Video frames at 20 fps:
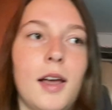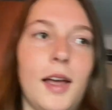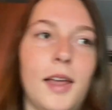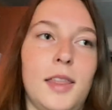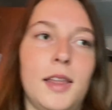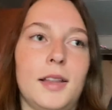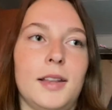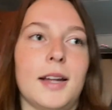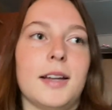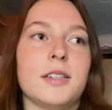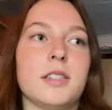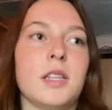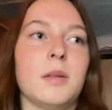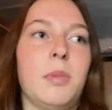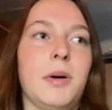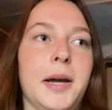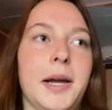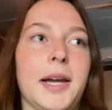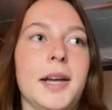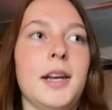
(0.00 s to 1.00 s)
I think that's the
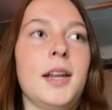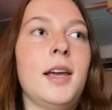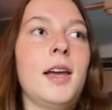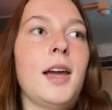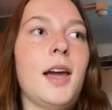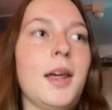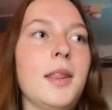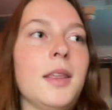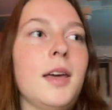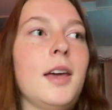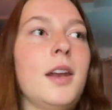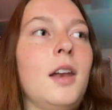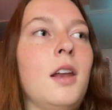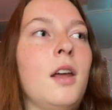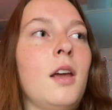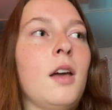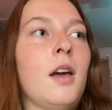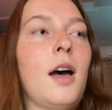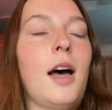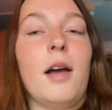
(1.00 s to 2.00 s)
plan. And then
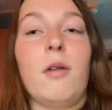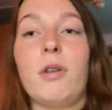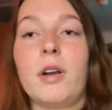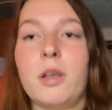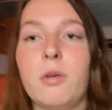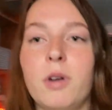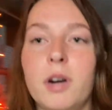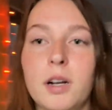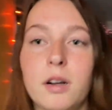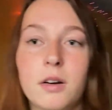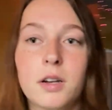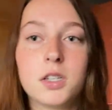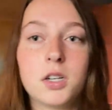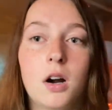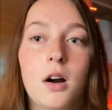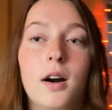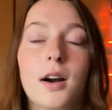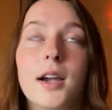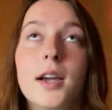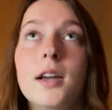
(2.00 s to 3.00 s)
I really wanna go to
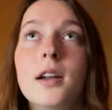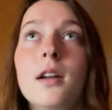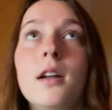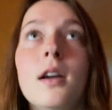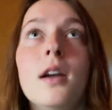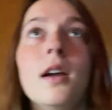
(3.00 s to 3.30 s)
Target